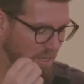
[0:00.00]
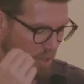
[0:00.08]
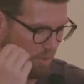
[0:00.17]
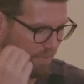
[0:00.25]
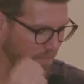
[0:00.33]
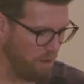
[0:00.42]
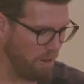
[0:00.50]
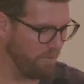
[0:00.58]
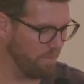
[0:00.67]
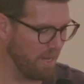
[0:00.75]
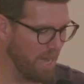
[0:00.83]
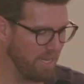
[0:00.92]
who are far
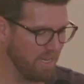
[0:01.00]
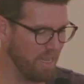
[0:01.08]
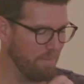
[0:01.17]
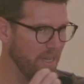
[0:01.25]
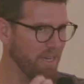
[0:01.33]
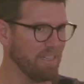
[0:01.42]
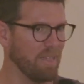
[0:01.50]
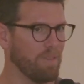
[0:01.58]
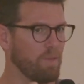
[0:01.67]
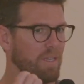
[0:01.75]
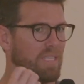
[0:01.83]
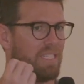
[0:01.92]
from God to come near to him.
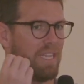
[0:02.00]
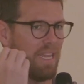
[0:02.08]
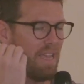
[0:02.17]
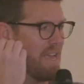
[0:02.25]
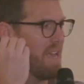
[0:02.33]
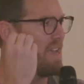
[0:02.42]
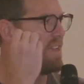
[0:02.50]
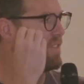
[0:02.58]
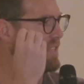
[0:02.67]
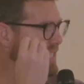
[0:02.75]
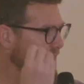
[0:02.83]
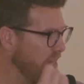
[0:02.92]
So we see
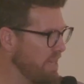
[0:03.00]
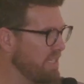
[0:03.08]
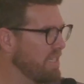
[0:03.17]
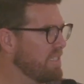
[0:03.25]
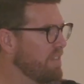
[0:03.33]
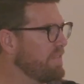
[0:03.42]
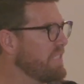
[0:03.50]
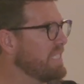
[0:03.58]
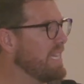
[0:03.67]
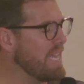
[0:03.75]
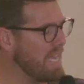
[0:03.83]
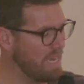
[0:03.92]
the seriousness of
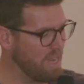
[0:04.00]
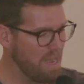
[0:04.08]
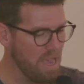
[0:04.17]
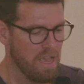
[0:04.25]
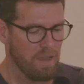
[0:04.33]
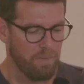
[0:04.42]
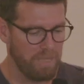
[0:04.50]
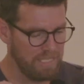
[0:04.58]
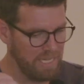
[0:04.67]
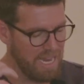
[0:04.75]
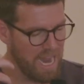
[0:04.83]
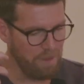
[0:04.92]
sin. We
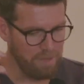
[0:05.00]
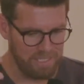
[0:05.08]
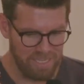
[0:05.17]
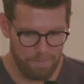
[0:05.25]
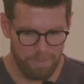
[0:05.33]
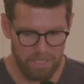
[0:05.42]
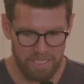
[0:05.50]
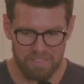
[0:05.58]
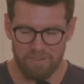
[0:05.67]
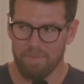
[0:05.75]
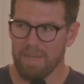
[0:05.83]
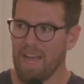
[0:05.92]
see how it separates us
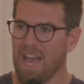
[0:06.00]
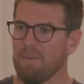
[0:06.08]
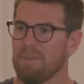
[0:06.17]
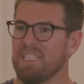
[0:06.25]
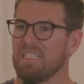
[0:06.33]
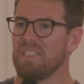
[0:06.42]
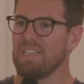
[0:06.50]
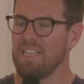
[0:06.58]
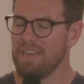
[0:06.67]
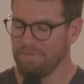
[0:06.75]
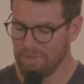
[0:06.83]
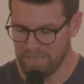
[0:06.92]
from God. We see the
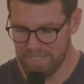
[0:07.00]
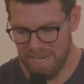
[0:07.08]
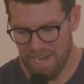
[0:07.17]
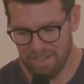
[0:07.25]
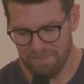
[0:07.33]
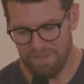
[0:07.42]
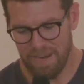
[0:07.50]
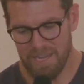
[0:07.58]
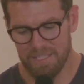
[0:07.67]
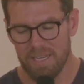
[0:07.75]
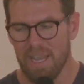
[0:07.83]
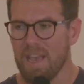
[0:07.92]
need for a
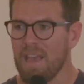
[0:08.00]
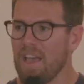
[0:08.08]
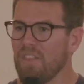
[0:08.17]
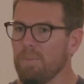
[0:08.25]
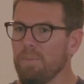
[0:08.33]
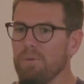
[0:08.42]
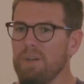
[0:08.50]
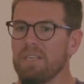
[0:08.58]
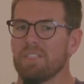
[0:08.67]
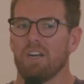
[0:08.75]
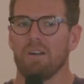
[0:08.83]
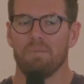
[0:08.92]
sacrifice. And the
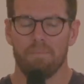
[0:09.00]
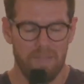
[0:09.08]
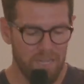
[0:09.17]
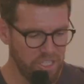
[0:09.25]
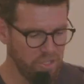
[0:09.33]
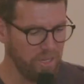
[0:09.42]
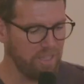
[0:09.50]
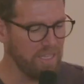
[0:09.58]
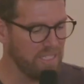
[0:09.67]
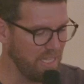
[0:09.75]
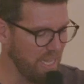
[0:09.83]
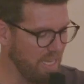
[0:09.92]
priests are ministering
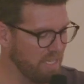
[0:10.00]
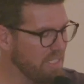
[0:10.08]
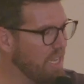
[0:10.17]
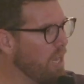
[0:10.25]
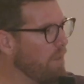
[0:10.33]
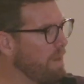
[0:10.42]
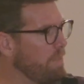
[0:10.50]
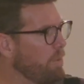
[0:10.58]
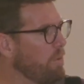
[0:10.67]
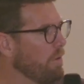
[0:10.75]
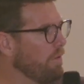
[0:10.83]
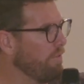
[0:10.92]
these things to help people
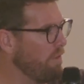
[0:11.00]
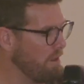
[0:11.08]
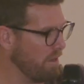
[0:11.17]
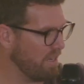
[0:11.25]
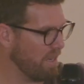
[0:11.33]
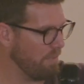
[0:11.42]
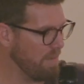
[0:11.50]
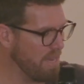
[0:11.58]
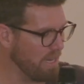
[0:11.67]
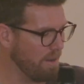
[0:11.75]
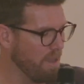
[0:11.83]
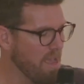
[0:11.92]
who are far come
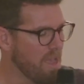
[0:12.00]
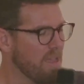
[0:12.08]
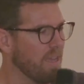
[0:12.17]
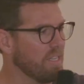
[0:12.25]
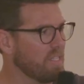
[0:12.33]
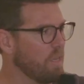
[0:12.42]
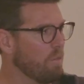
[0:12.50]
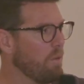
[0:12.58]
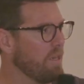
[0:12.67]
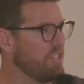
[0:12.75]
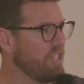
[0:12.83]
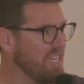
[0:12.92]
near. And so
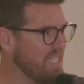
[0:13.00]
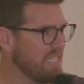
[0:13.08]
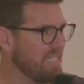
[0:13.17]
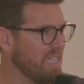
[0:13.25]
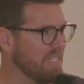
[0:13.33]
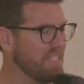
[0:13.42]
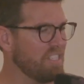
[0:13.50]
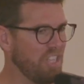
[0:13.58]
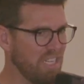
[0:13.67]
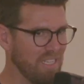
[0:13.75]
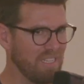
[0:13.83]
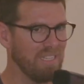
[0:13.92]
what Jesus is
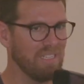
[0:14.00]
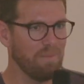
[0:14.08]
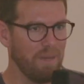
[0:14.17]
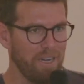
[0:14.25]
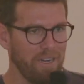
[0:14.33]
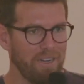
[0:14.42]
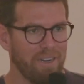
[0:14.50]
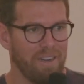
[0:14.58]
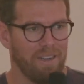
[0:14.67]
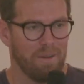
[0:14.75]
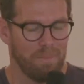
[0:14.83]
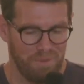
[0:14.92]
Jesus is a better
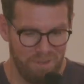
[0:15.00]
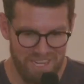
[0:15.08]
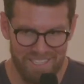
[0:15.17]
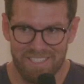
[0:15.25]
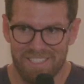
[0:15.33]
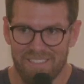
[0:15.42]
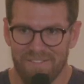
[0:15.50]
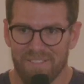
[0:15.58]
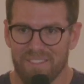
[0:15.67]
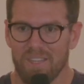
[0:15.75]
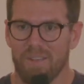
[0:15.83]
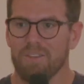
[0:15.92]
priest.
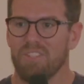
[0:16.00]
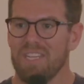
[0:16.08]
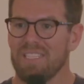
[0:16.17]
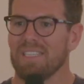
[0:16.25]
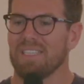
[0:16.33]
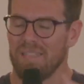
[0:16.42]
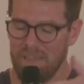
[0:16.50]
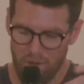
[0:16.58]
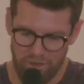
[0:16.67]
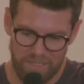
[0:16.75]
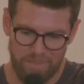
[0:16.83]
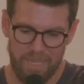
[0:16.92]
So Jesus
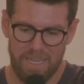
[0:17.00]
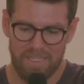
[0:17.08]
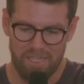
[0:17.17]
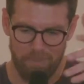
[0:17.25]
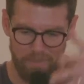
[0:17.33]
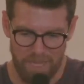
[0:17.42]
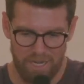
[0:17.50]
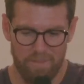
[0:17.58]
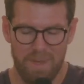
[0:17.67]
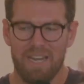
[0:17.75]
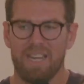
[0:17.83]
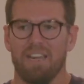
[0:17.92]
ultimately is our better
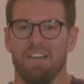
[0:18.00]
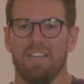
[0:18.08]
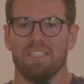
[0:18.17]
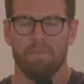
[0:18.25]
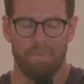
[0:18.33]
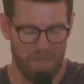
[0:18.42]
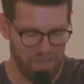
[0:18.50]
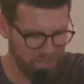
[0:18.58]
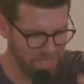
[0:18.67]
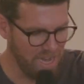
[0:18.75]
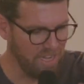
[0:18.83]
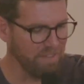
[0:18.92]
mediator. He's our better
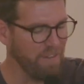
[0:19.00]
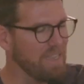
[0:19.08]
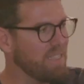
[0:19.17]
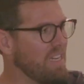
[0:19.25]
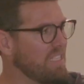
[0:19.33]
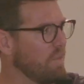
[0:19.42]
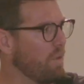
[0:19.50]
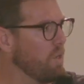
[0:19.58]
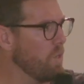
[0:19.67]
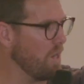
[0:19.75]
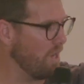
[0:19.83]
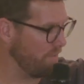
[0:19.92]
sacrifice. He's the one
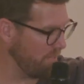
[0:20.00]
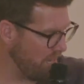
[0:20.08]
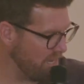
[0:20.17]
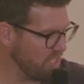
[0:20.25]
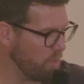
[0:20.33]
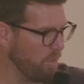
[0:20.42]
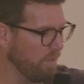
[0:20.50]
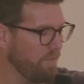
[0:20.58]
who helps us who are